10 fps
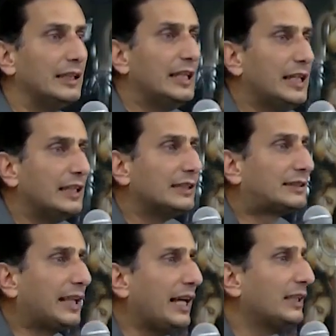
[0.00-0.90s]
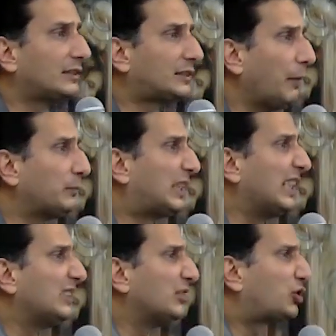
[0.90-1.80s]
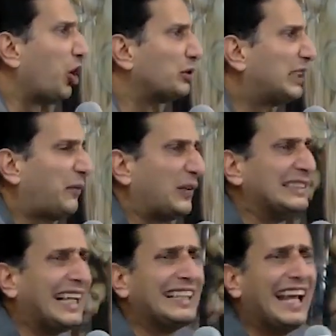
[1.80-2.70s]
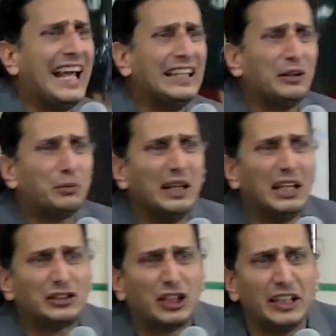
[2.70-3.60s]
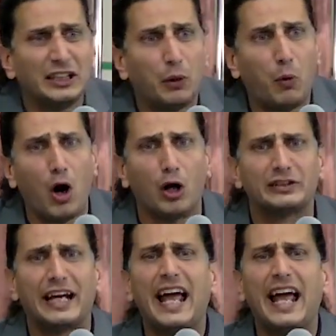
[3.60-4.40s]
He is saying something so different than any religion in the world,